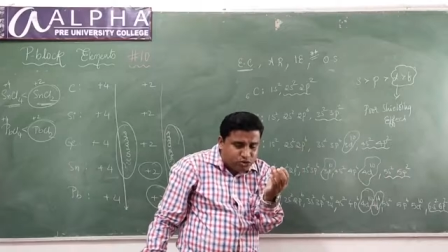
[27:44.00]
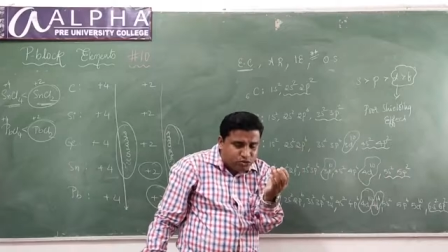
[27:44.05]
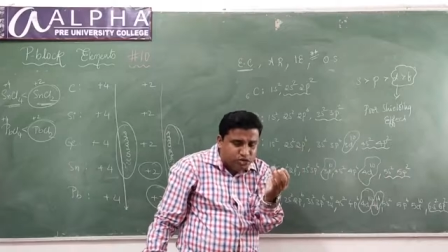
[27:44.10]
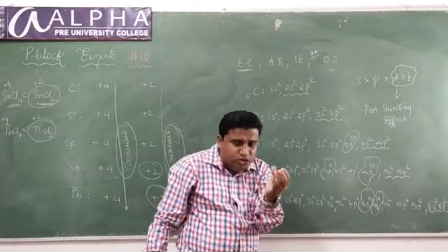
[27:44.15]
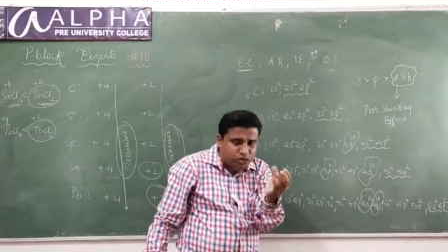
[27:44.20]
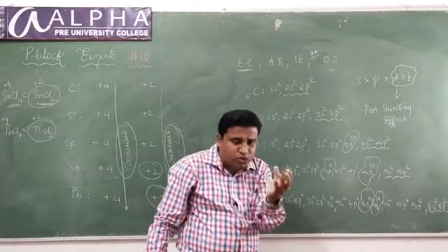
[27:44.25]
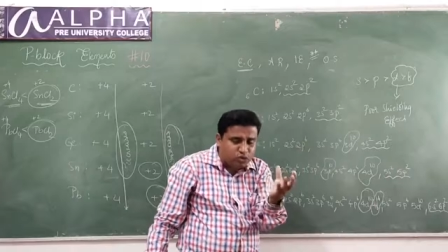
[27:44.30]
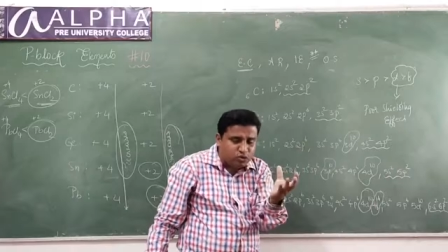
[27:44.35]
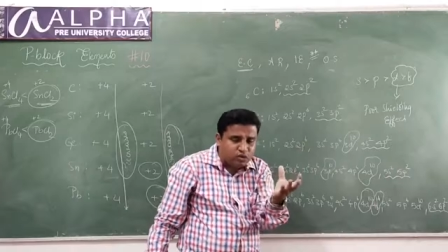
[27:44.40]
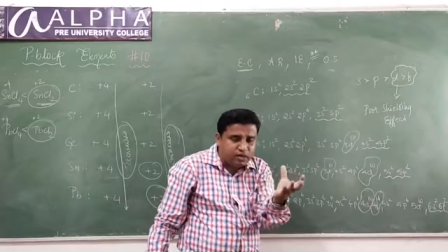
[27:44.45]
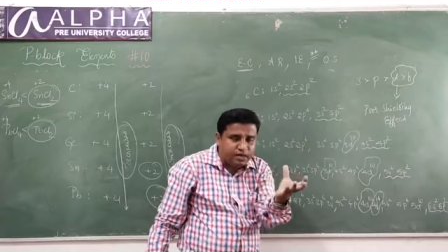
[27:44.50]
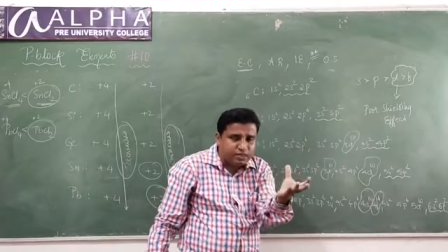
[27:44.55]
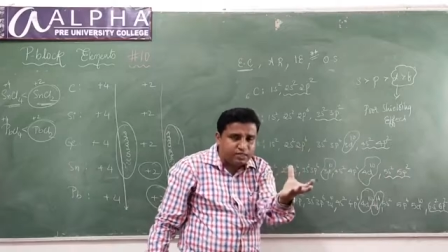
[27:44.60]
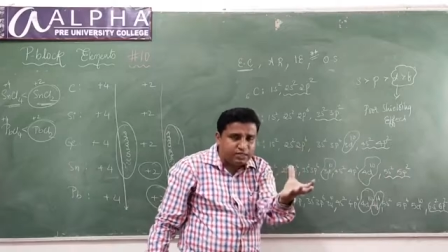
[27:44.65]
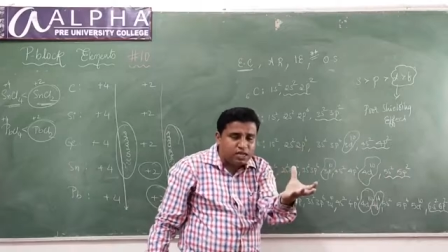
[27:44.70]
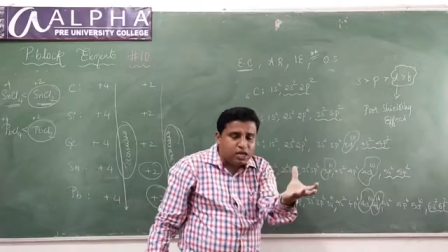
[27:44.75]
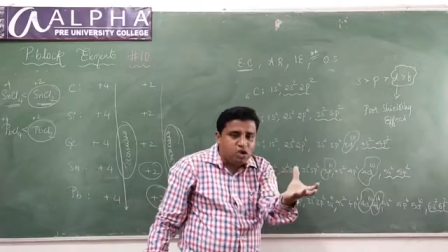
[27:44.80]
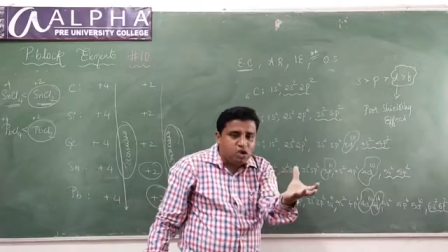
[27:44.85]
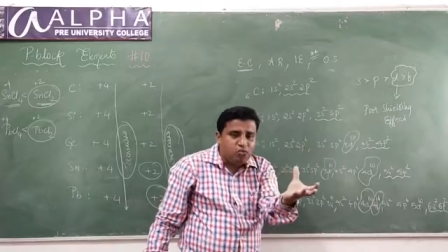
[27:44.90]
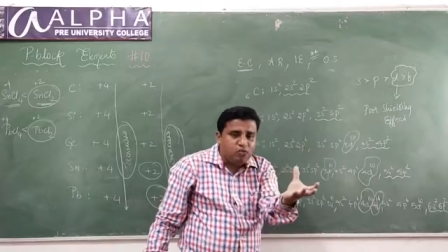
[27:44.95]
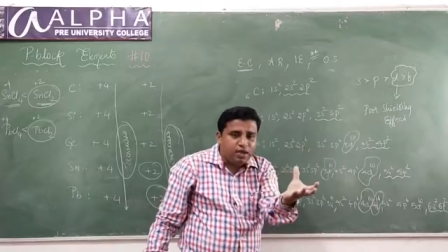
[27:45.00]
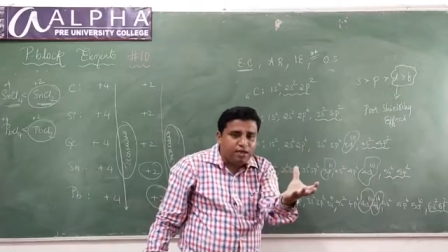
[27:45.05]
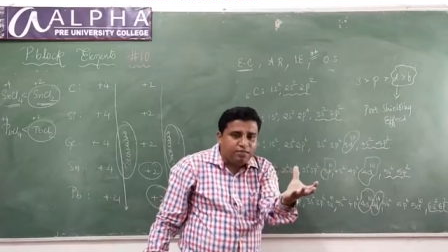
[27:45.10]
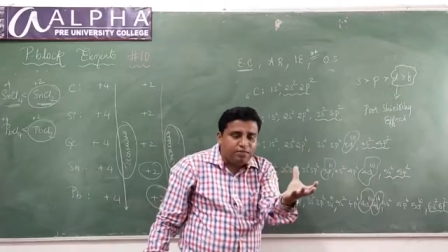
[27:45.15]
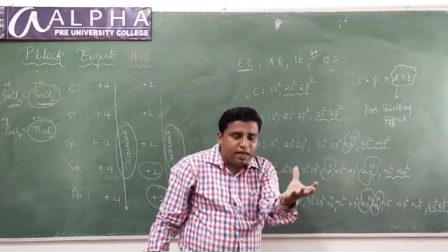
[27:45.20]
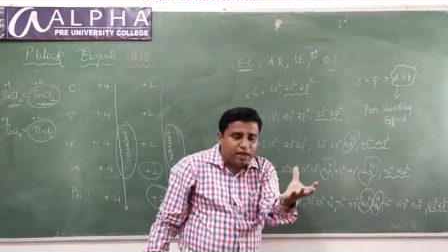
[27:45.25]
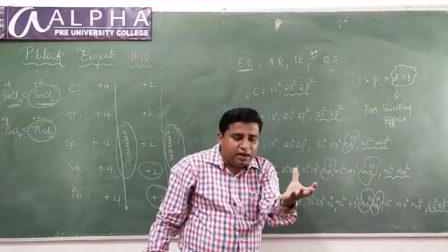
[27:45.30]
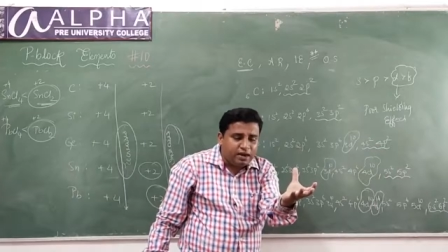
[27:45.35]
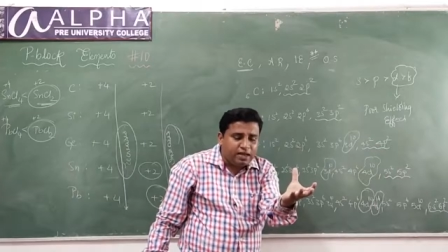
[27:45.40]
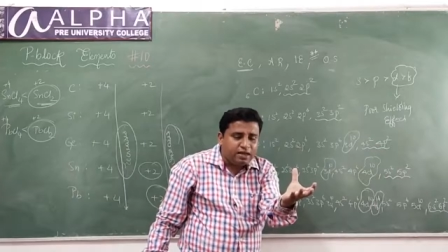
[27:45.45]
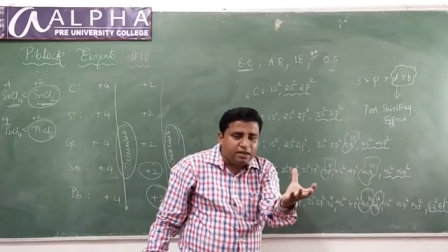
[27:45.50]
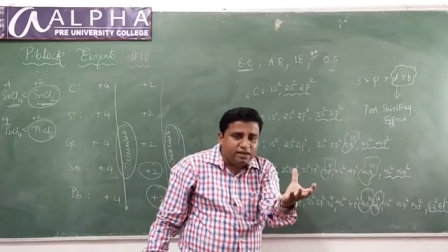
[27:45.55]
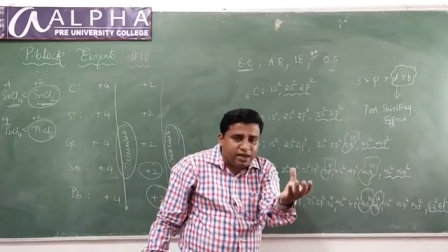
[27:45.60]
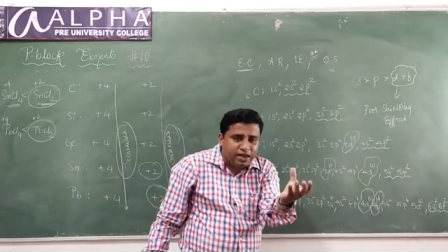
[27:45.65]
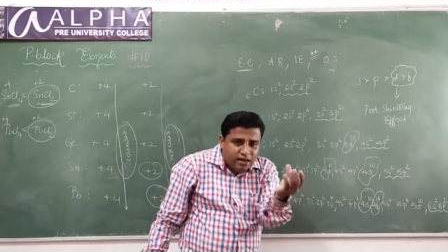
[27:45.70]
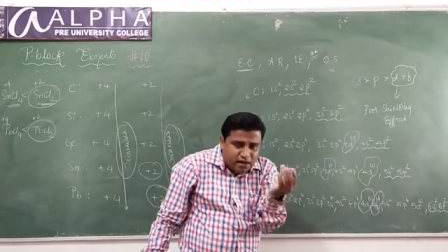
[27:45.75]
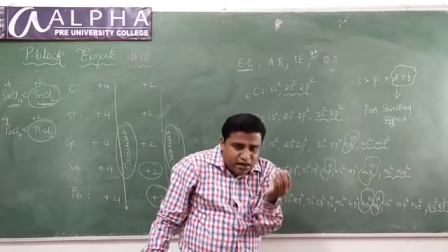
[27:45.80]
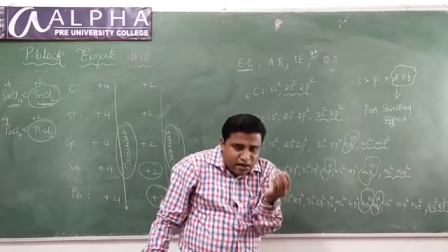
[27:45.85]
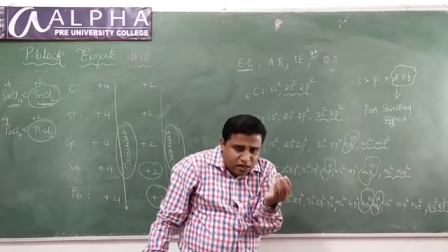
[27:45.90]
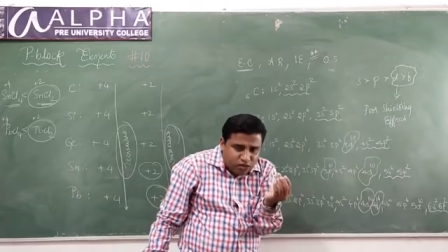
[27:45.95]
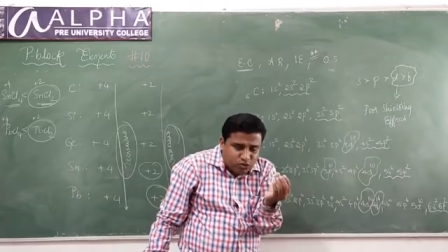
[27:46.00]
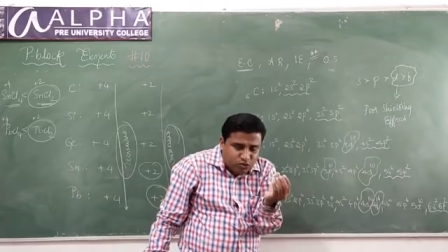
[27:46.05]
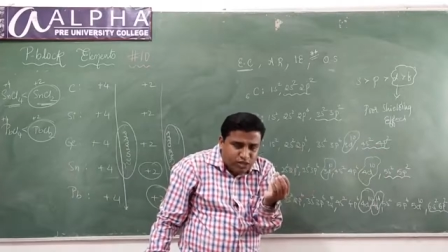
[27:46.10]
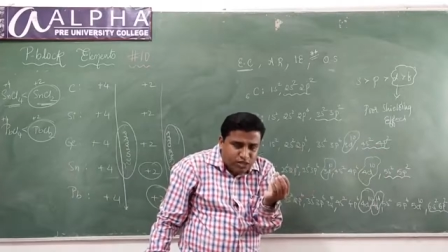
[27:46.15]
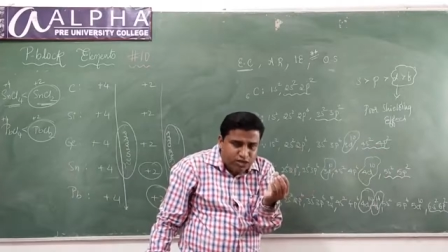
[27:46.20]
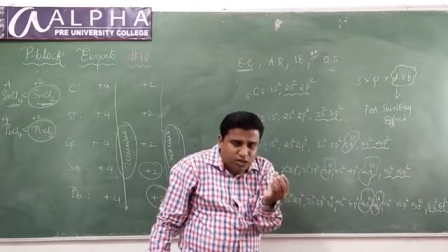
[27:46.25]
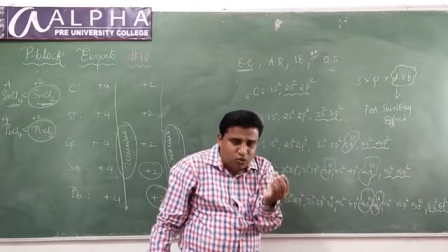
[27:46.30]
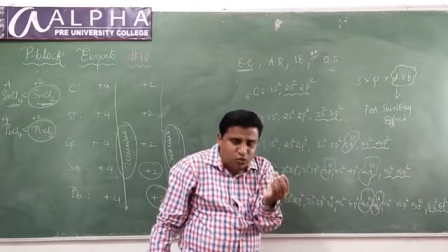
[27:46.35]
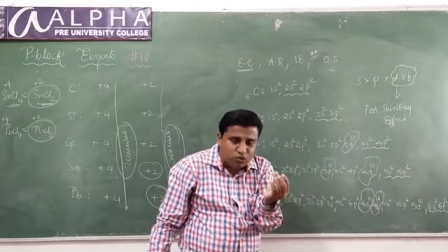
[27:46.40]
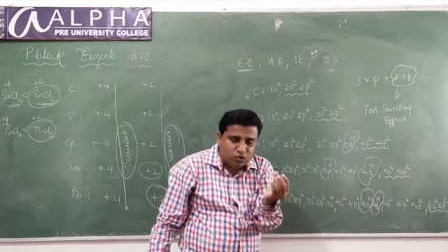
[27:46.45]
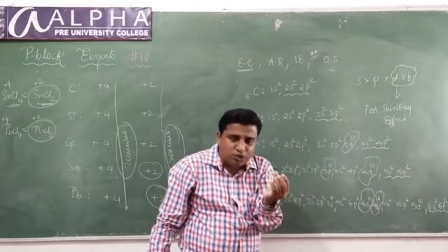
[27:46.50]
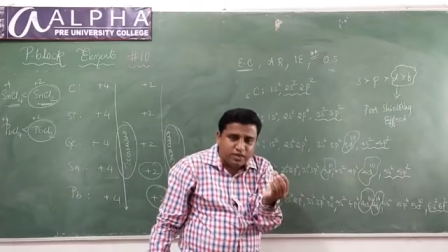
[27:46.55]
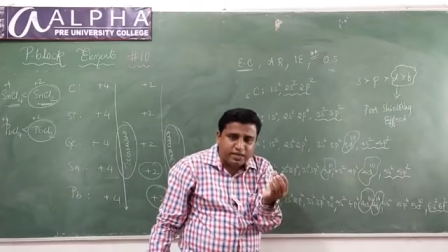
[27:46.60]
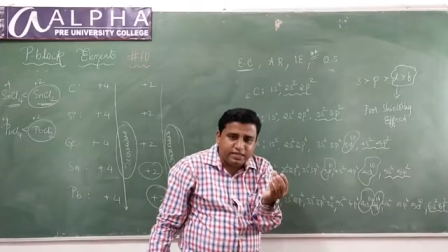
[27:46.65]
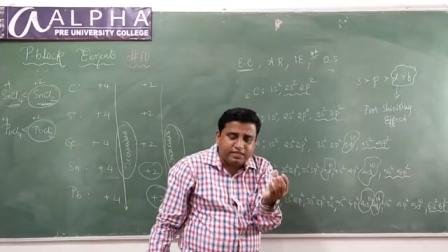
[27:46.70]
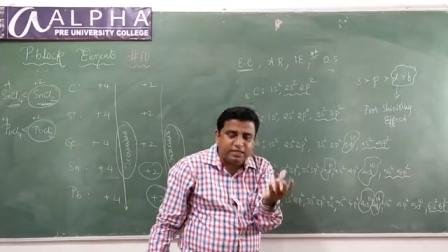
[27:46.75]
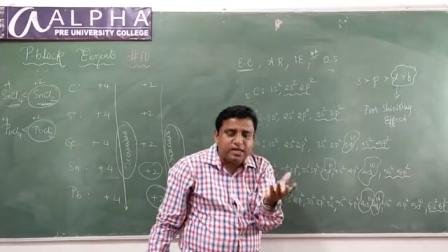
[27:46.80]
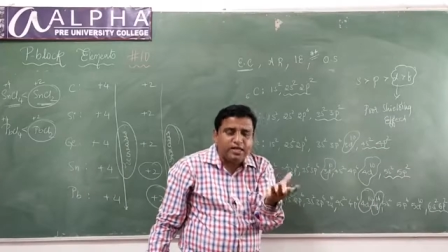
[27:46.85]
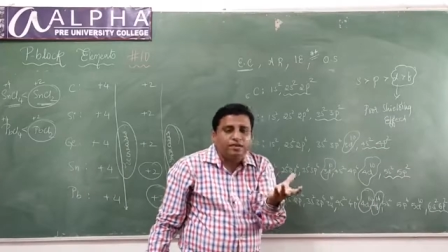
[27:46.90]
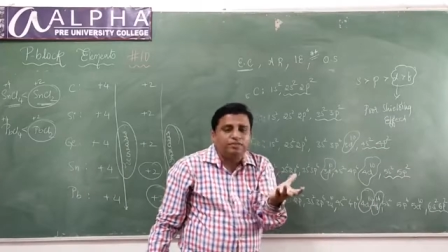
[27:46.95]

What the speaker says: the nucleus. When they are nearer to the nucleus,